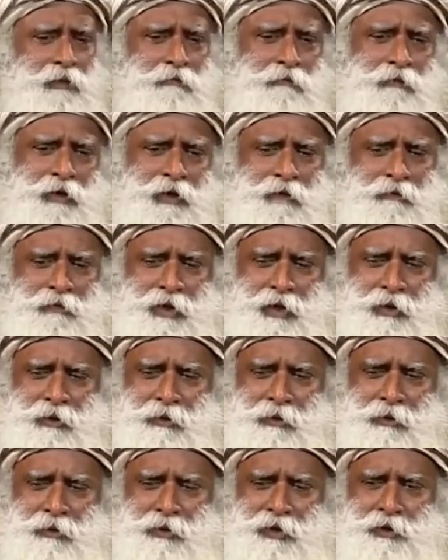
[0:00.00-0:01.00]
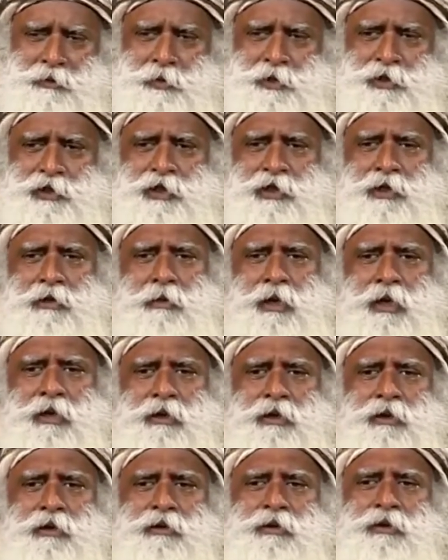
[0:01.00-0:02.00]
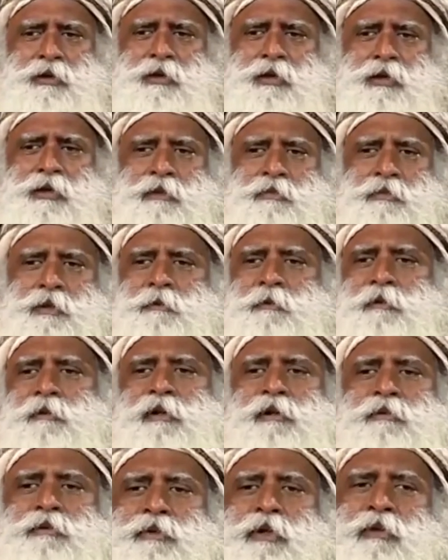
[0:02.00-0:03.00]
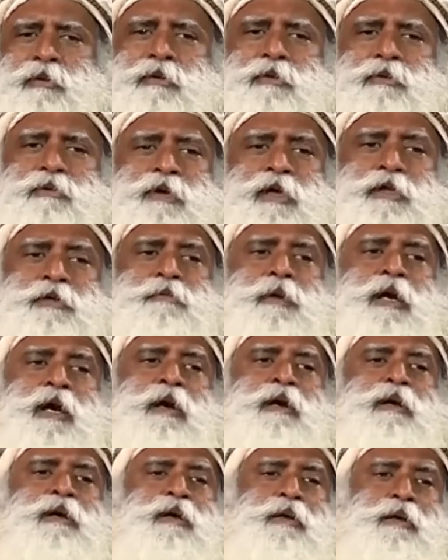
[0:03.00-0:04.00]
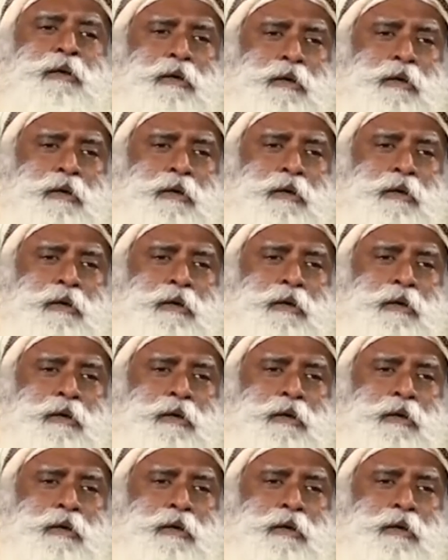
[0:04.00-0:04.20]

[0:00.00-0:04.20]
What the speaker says: Wherever I go, especially in America, people will come, Sadhguru, where is my hug?